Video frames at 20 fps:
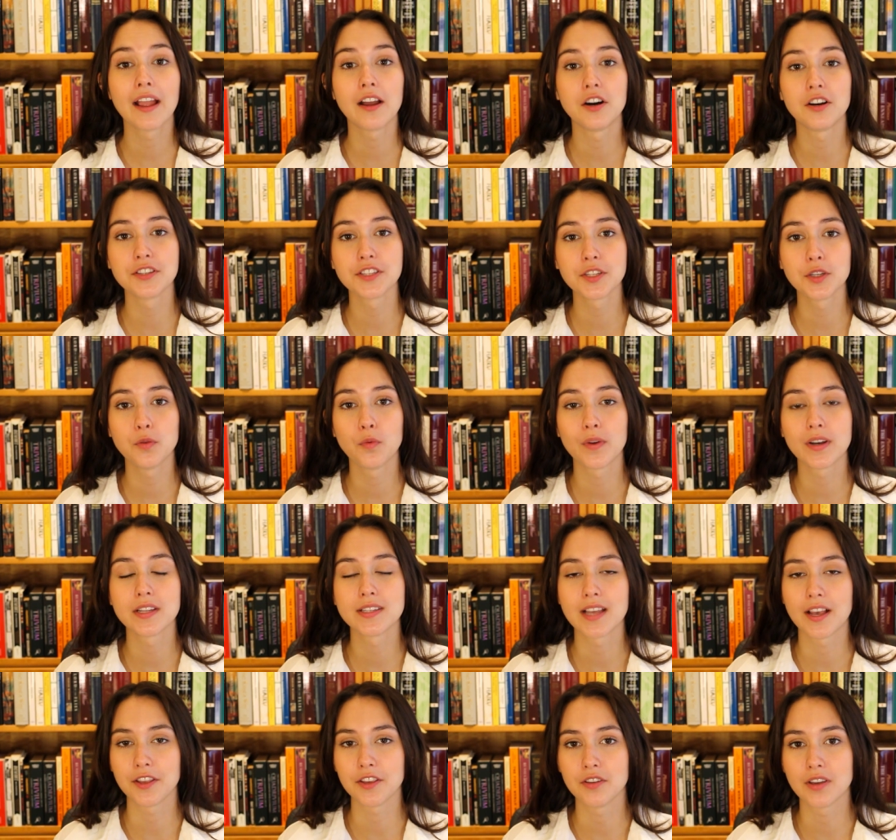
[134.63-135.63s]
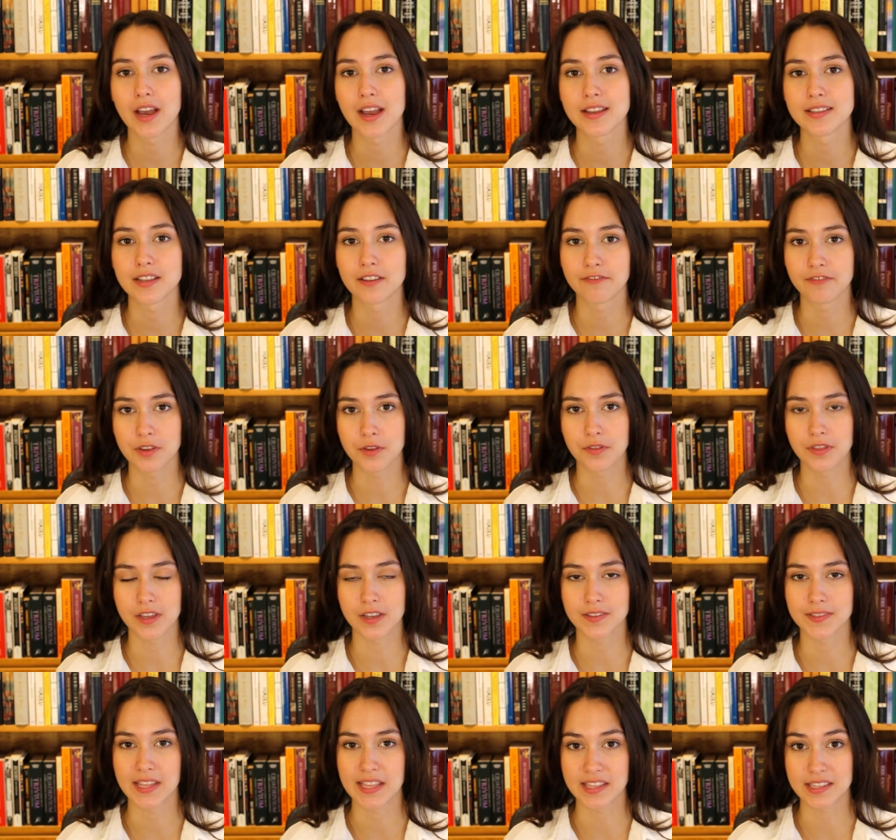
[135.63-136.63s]
I also want to tell you guys a few
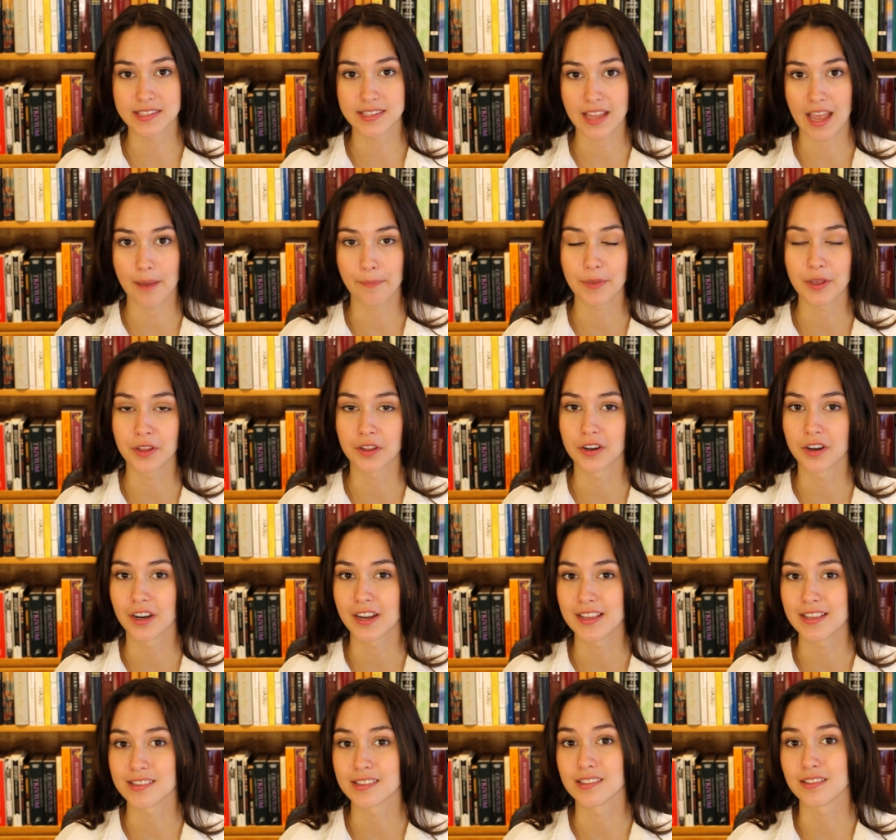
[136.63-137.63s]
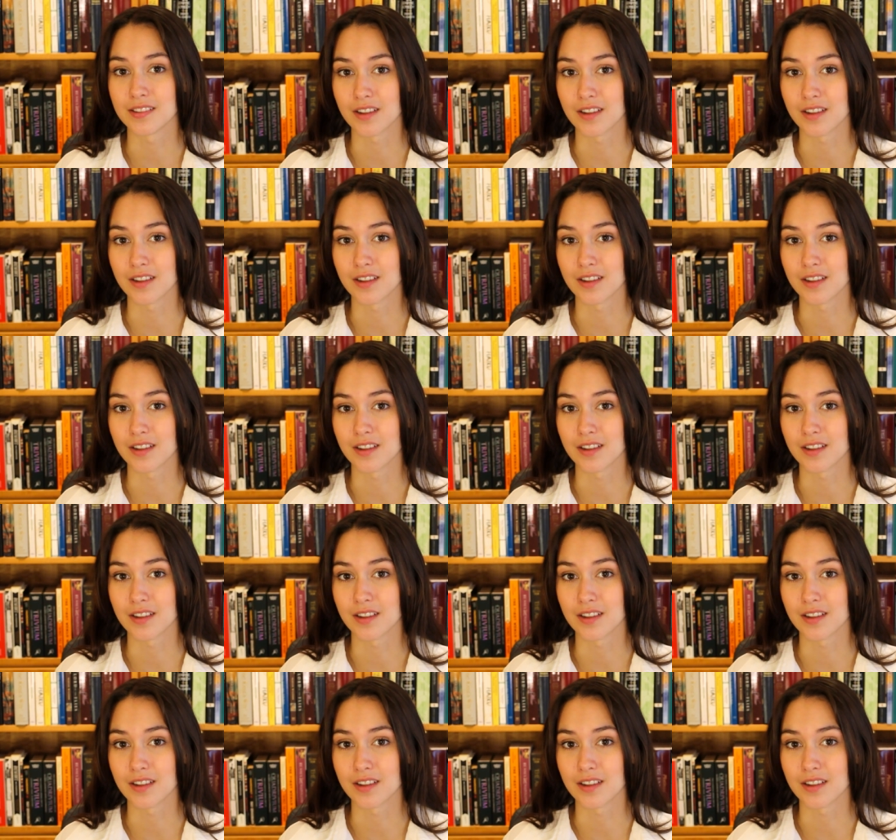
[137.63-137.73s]
things that the scapular is